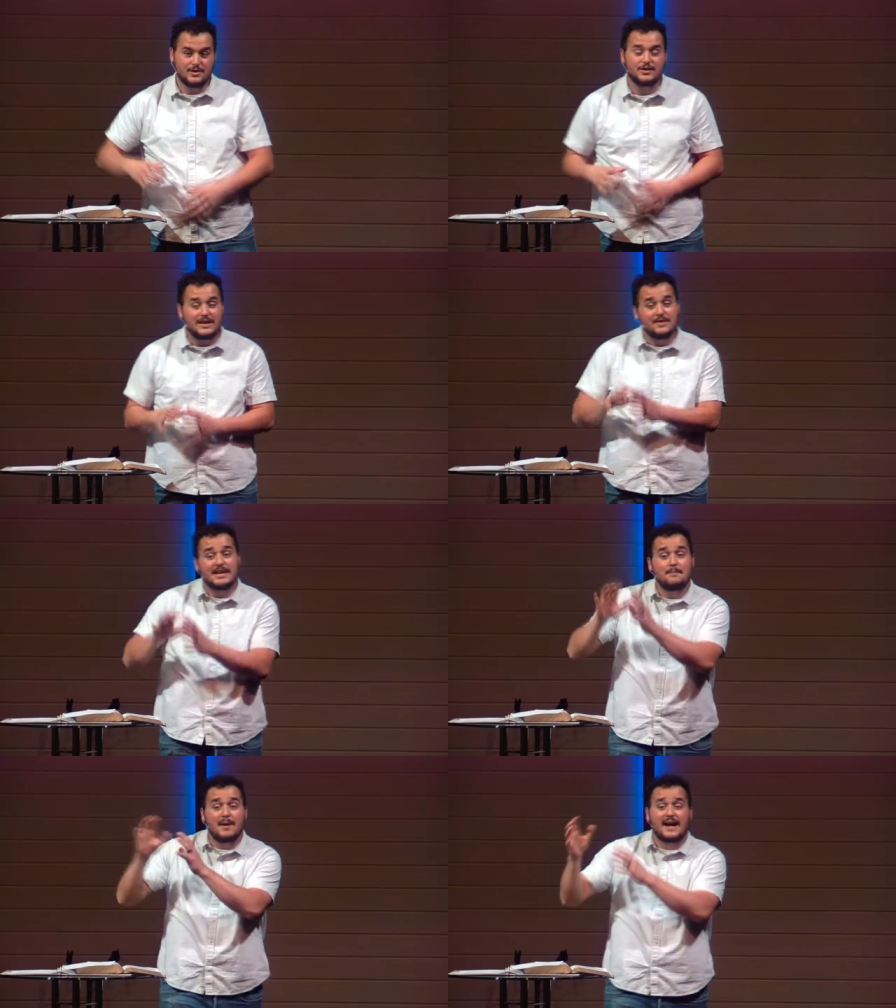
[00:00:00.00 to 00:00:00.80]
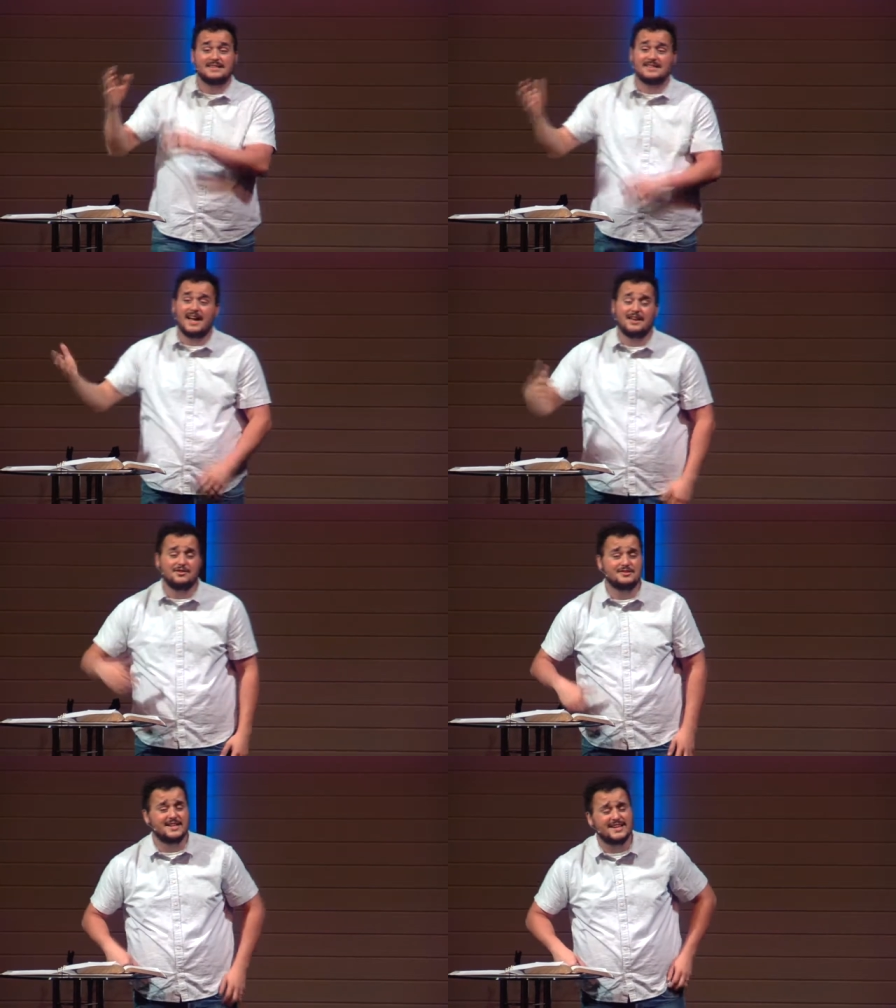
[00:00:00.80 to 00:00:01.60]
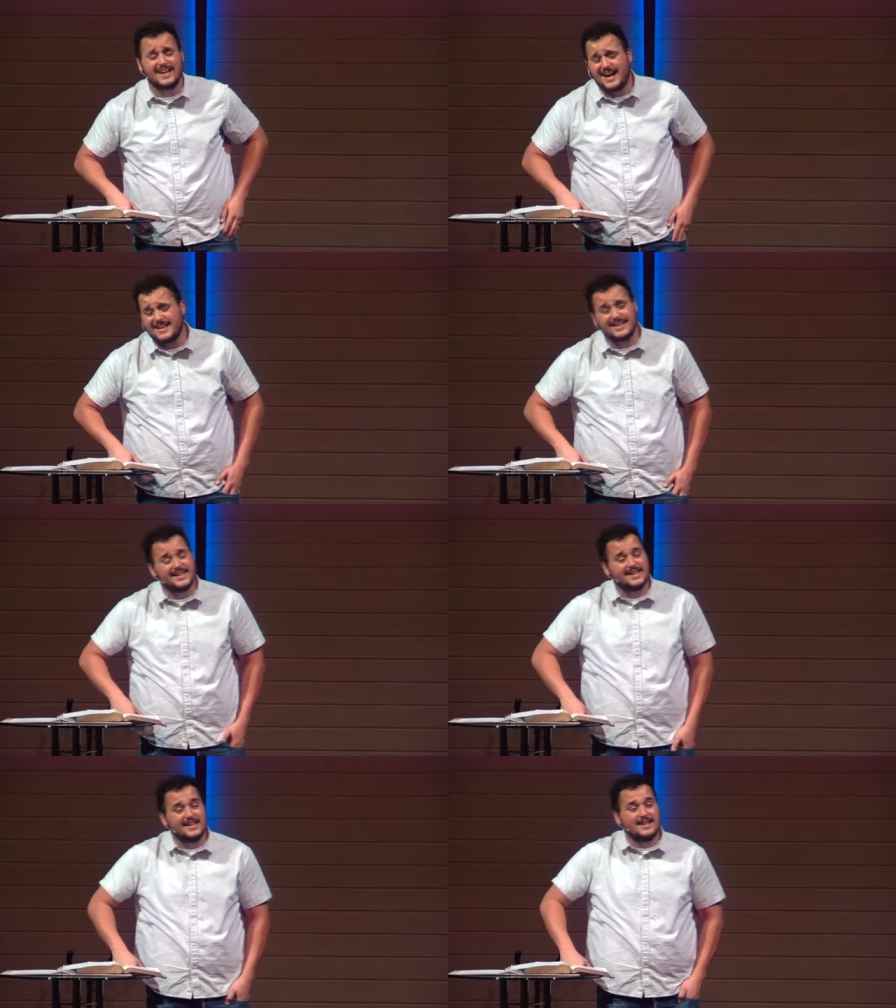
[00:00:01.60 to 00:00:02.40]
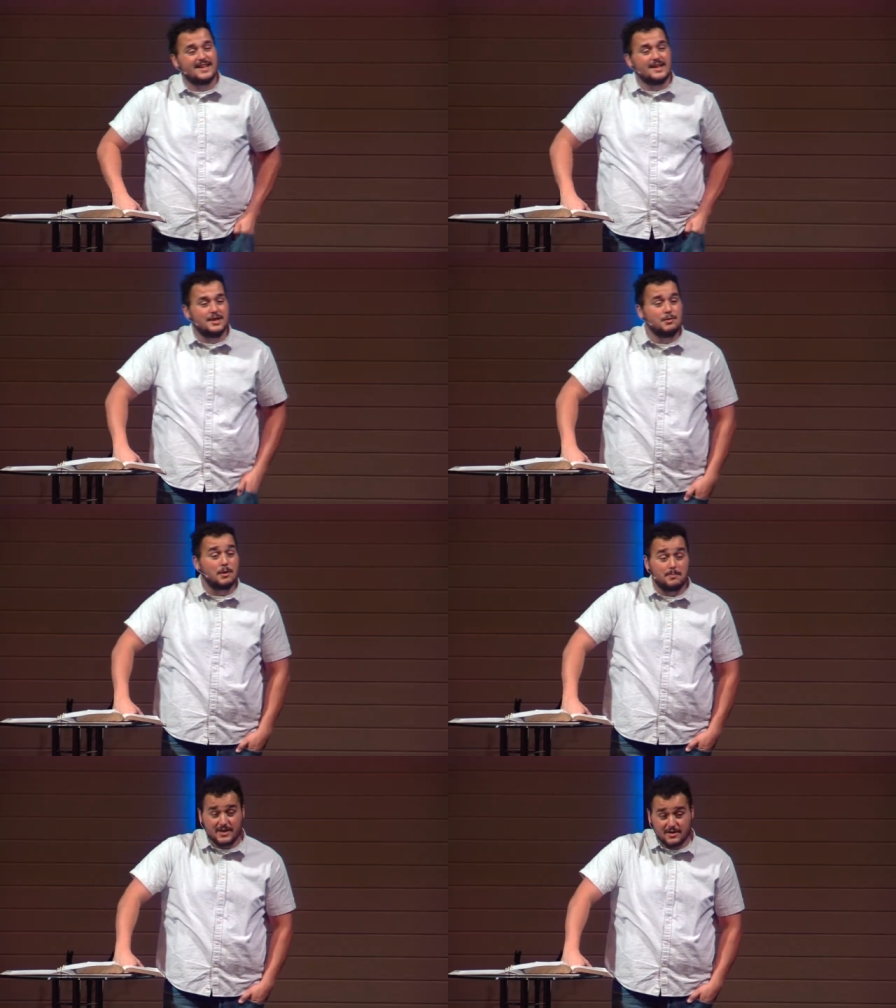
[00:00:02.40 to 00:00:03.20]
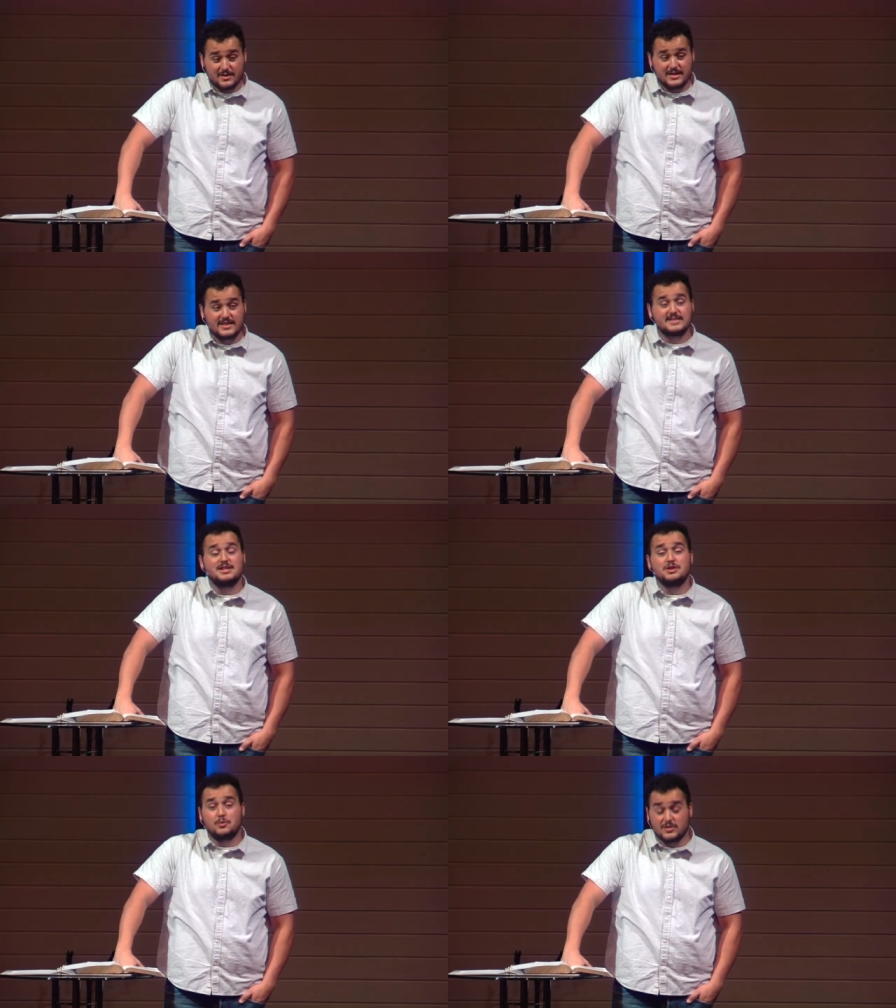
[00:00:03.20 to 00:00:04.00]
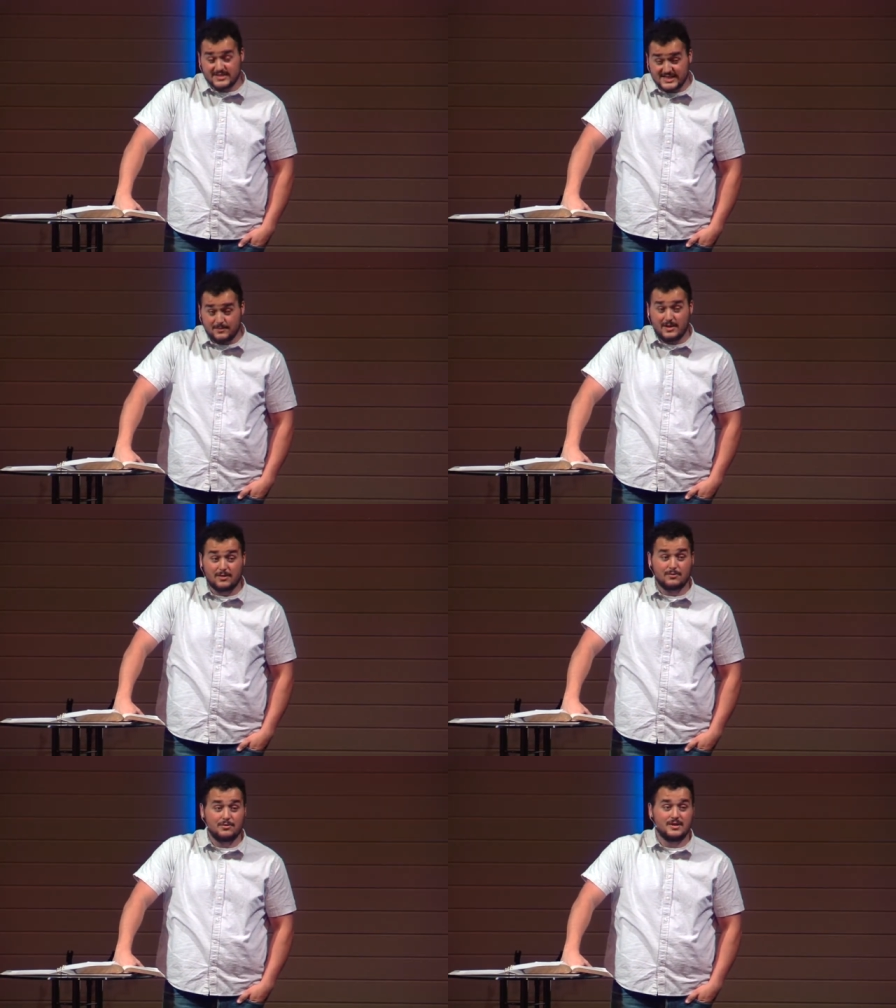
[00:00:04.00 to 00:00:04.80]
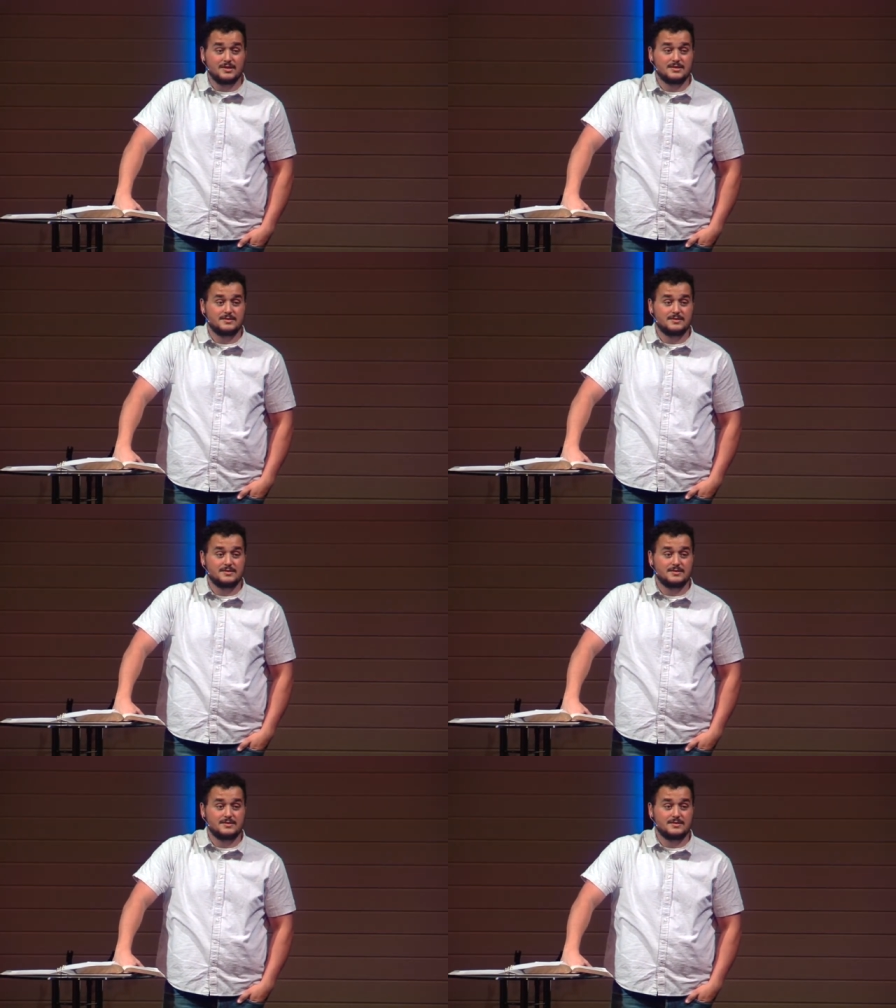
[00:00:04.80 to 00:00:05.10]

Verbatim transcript: You're giving it back to God and you're saying, God, you are bigger than this and you will see me through this.